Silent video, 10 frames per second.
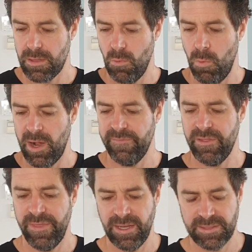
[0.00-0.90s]
One of the
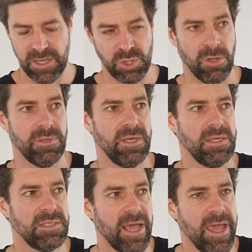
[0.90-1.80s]
things that John did
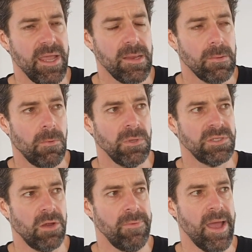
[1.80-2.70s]
say was
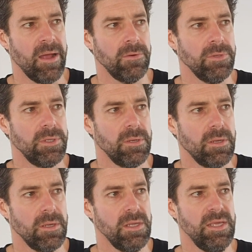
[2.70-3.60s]
around
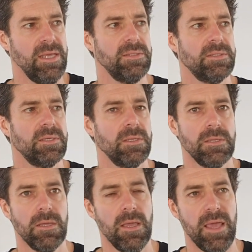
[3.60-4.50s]
yeast,
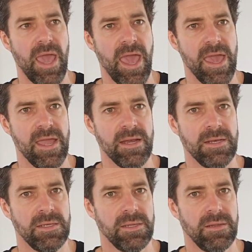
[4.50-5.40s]

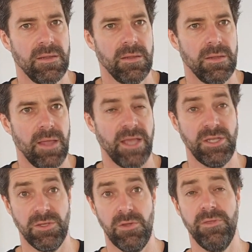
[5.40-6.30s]
and actually
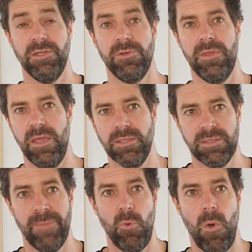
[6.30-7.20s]
two things on the yeast.
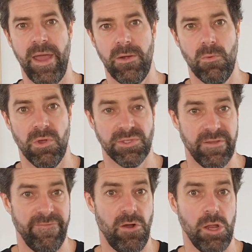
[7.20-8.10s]
Number one was the
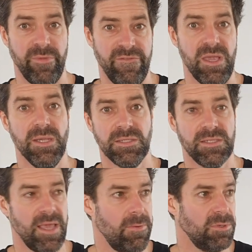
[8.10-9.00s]
volume of yeast
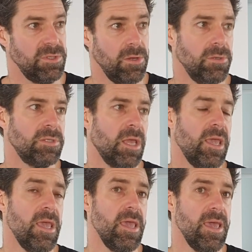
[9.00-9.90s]
that was used,
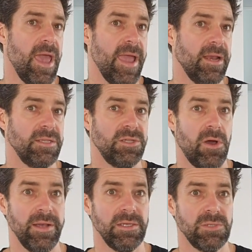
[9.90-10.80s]
and his
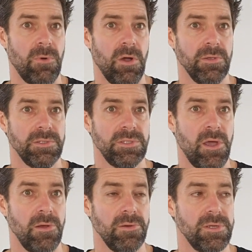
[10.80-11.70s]
guidance was
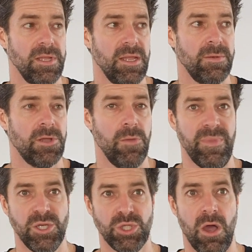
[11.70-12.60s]
don't be
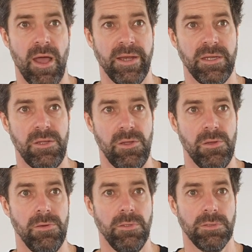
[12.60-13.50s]
shy to
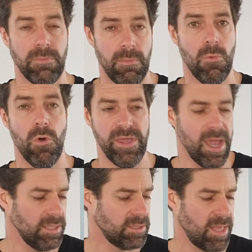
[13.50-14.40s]
use more
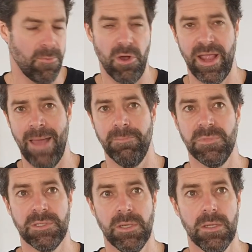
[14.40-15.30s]
yeast than what comes